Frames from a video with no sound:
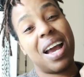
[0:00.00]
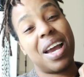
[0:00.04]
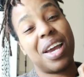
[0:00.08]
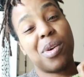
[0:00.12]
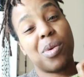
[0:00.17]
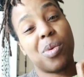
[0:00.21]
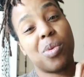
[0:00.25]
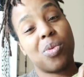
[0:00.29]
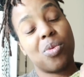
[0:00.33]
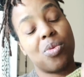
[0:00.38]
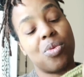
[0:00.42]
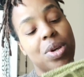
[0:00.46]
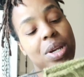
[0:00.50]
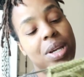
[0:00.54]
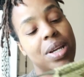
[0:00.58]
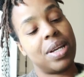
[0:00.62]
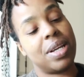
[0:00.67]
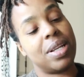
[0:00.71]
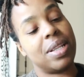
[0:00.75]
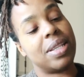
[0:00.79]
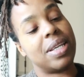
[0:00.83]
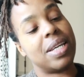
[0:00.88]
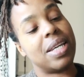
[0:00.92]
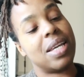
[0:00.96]
I
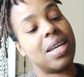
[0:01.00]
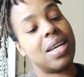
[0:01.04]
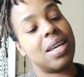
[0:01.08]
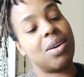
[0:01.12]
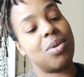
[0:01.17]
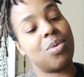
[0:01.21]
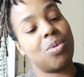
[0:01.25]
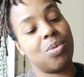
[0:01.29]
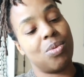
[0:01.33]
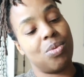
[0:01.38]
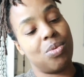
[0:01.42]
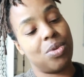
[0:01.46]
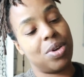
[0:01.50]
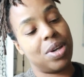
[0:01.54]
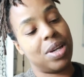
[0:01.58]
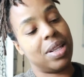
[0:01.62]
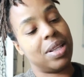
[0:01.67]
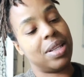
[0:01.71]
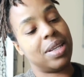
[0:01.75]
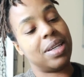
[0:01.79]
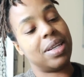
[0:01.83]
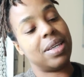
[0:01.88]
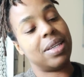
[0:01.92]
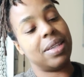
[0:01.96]
really,
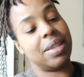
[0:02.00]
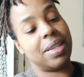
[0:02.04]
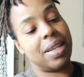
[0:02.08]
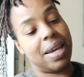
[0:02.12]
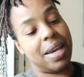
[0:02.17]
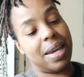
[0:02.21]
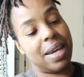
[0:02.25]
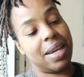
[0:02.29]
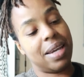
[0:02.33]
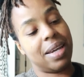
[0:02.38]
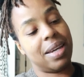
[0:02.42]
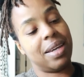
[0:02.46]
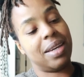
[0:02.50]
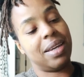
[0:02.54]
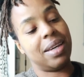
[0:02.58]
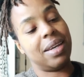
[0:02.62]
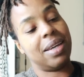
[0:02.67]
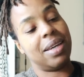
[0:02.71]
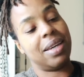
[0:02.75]
really like